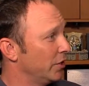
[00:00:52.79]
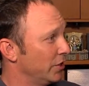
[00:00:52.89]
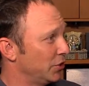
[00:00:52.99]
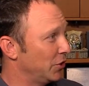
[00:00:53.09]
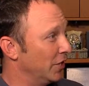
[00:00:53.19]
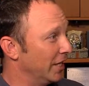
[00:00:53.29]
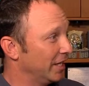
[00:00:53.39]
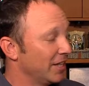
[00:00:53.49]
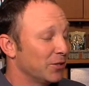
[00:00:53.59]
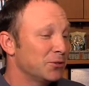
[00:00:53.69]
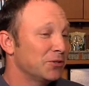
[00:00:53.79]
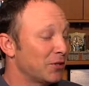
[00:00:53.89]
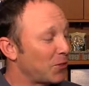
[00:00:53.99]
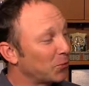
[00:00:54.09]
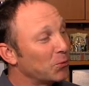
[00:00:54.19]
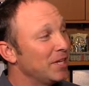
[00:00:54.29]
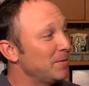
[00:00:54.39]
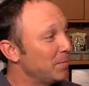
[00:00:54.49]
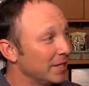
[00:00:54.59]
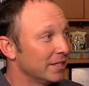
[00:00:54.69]
coulda, shoulda. Those are the three
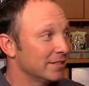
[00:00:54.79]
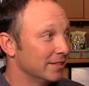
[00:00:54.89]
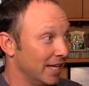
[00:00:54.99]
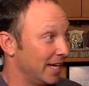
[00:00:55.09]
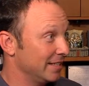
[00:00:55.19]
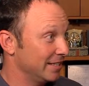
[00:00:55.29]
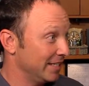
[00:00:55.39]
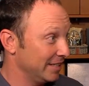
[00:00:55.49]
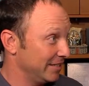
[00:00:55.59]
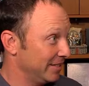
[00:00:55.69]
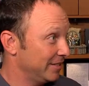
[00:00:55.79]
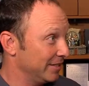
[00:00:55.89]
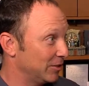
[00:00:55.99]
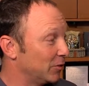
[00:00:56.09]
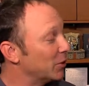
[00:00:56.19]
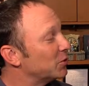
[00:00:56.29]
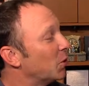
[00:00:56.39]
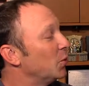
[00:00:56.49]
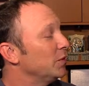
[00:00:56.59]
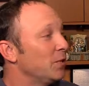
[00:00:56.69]
biggest lies in existence. There's
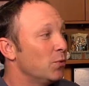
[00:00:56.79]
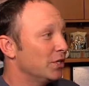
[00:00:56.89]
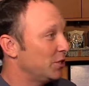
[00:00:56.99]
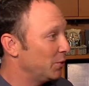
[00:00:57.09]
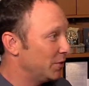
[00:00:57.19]
only what you